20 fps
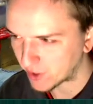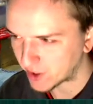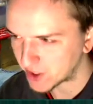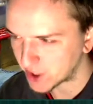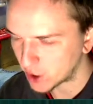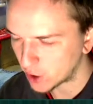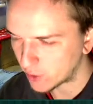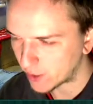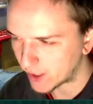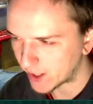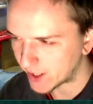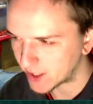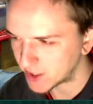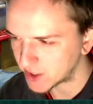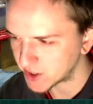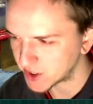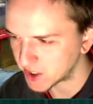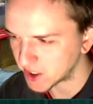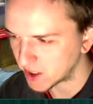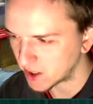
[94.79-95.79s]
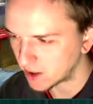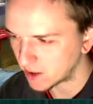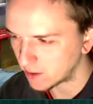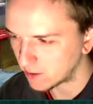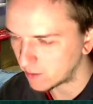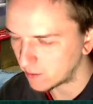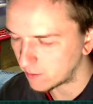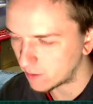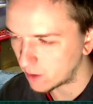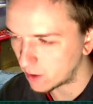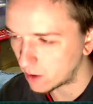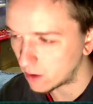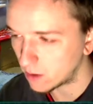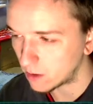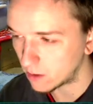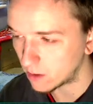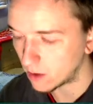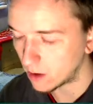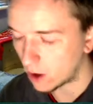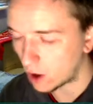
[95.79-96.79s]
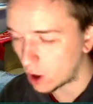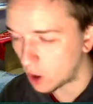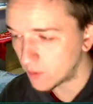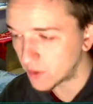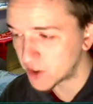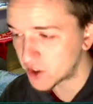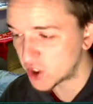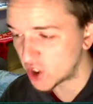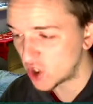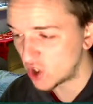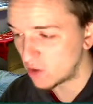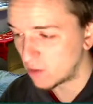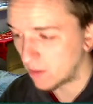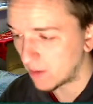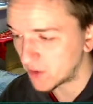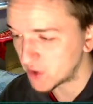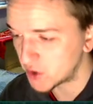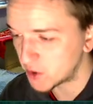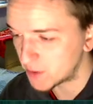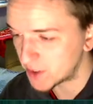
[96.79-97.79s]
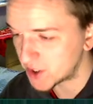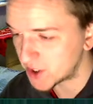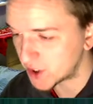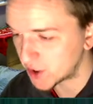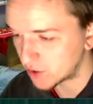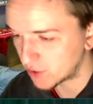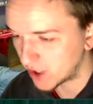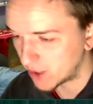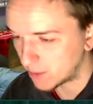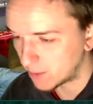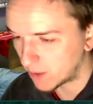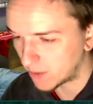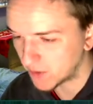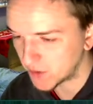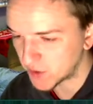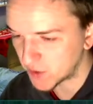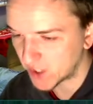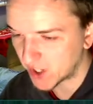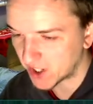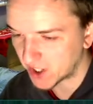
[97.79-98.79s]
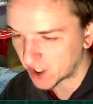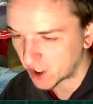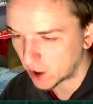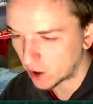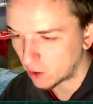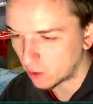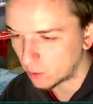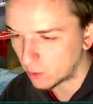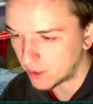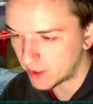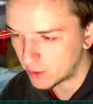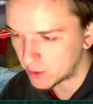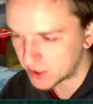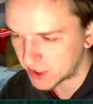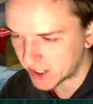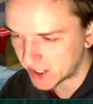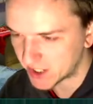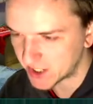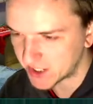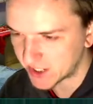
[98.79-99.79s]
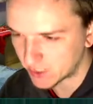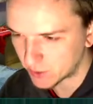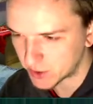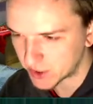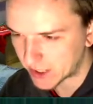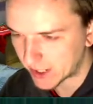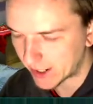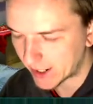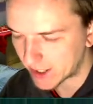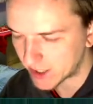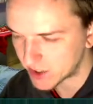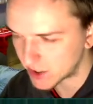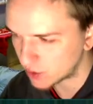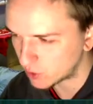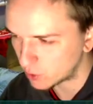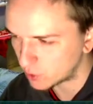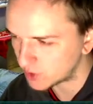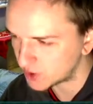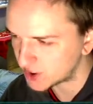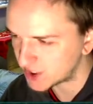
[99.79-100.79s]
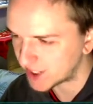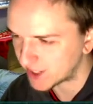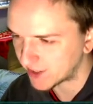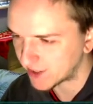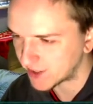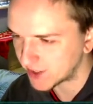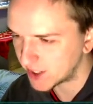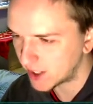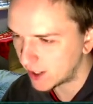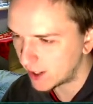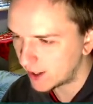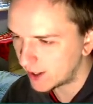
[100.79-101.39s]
So that is over 2 months, almost 3 months without a goal. And that was against Ingolstadt. Hasn't scored since.